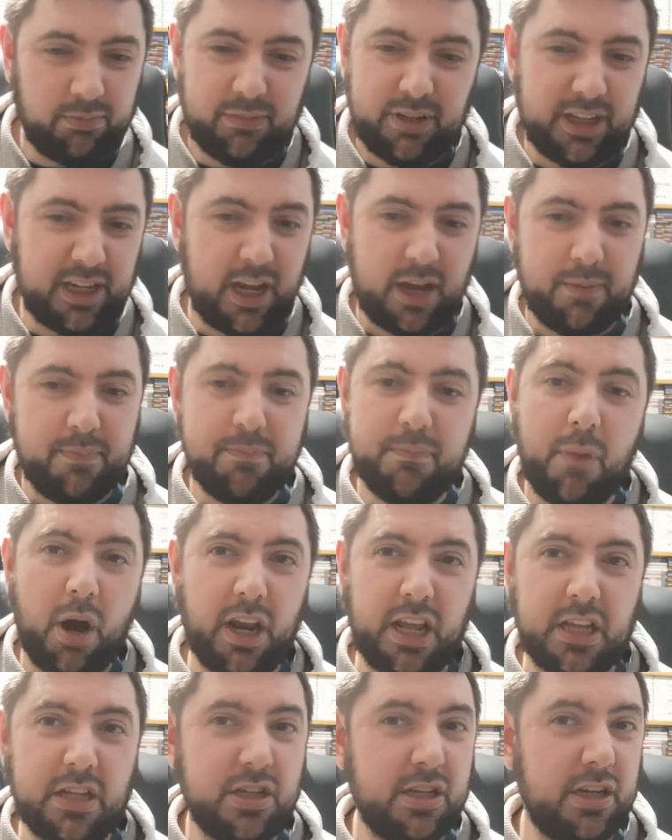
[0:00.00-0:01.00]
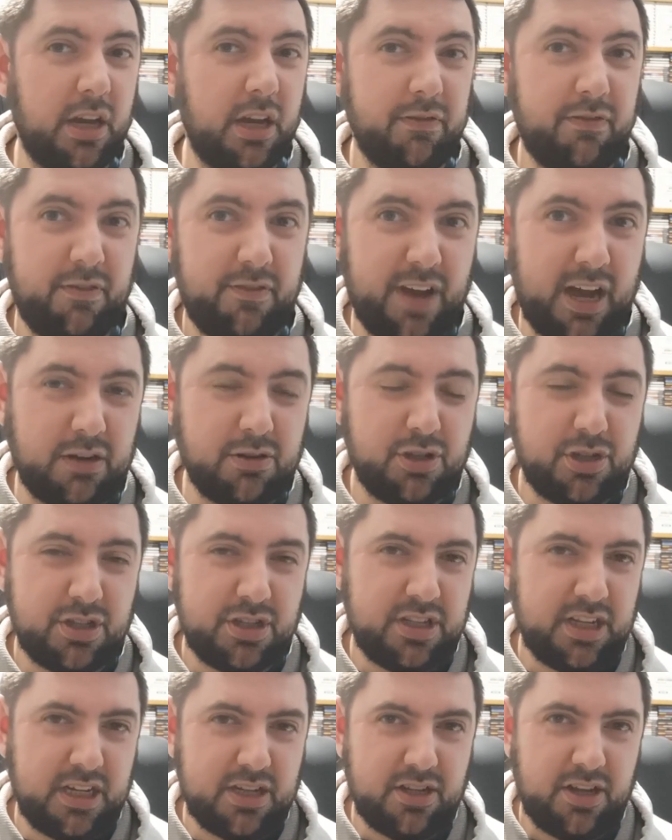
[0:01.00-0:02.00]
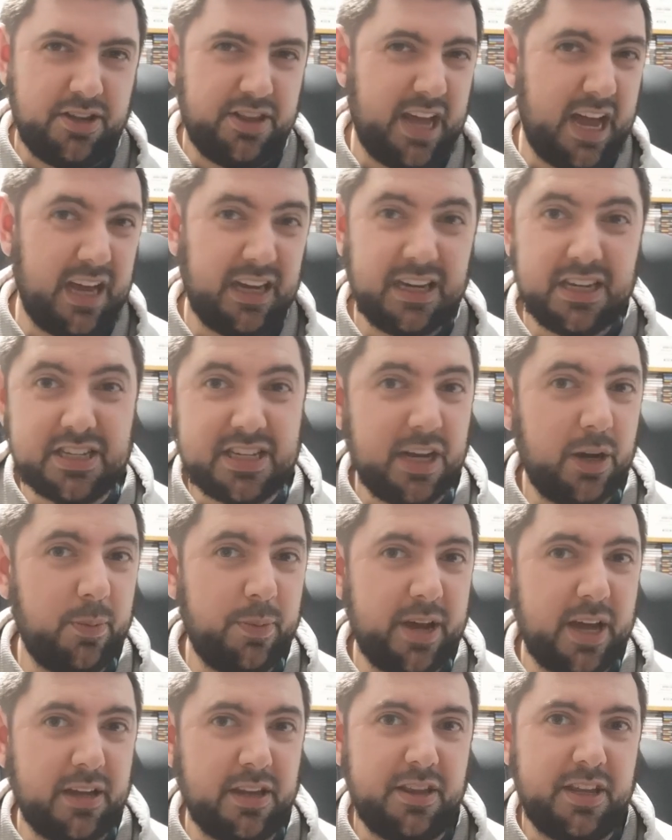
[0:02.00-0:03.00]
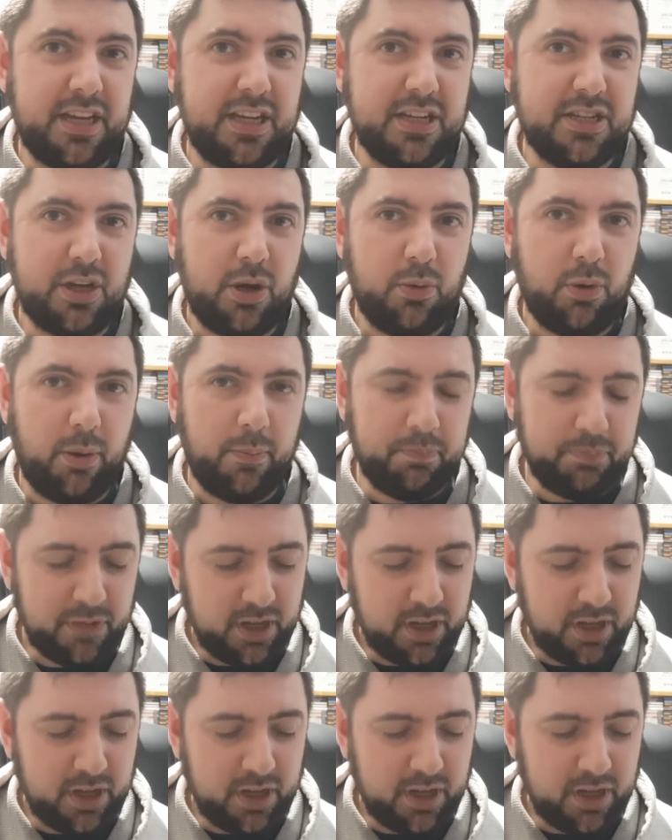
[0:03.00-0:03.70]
you know, money to go for vouchers and things like that, because there'll be other things I want.